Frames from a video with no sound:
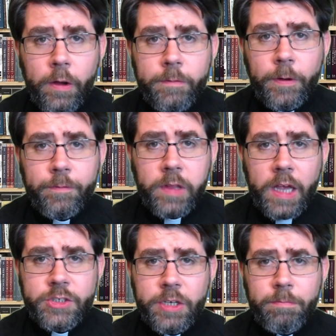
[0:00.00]
for
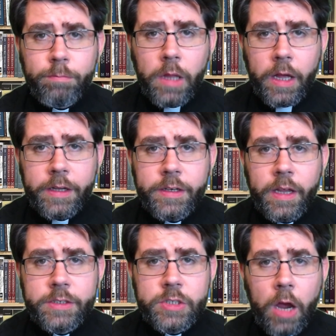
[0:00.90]
flesh and blood
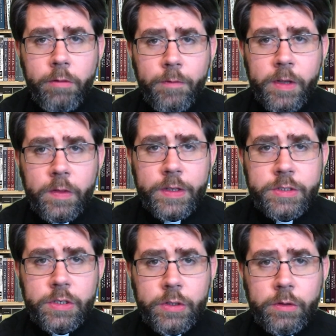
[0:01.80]
has not revealed this
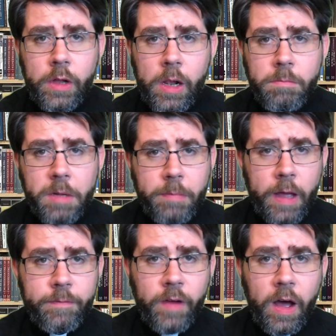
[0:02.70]
to you, but
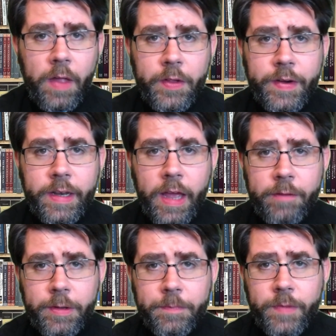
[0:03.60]
my Father in
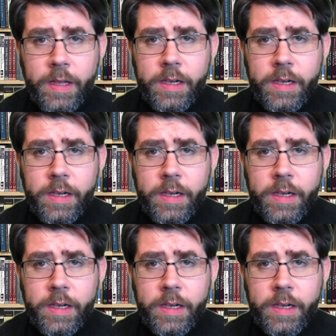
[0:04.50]
heaven.